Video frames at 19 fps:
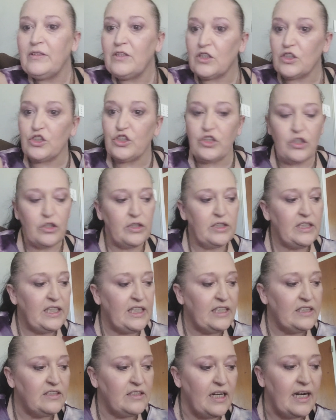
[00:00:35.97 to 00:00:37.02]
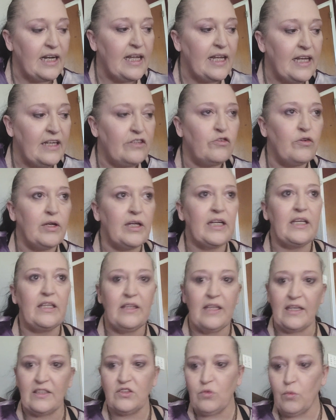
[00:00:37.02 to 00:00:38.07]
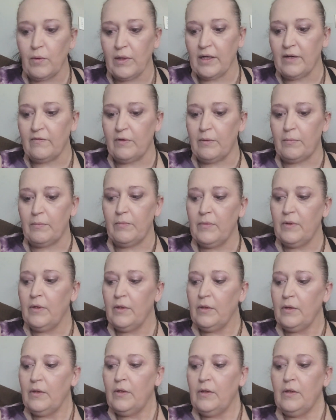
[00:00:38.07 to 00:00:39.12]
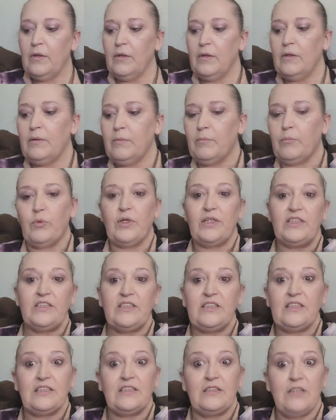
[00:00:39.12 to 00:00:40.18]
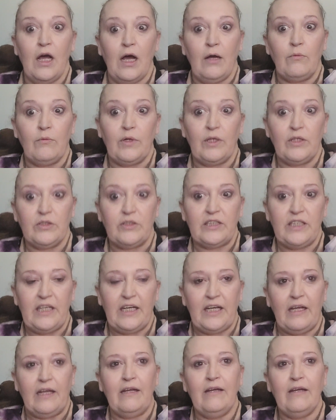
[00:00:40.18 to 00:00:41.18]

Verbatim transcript: There are certain teas that I can drink and that's one of them. Brisk is not real tea.